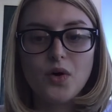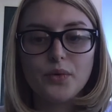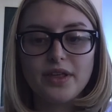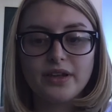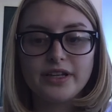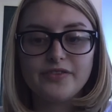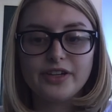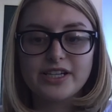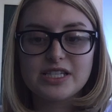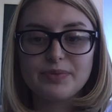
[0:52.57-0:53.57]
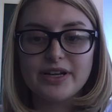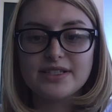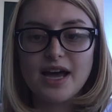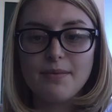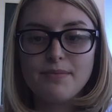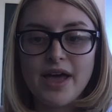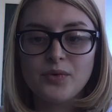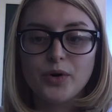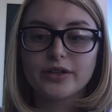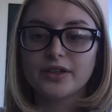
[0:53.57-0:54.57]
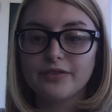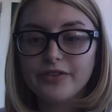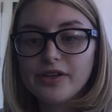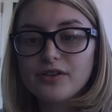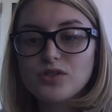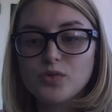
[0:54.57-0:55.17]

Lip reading: Within the leaflet, it explains how men work in the fields,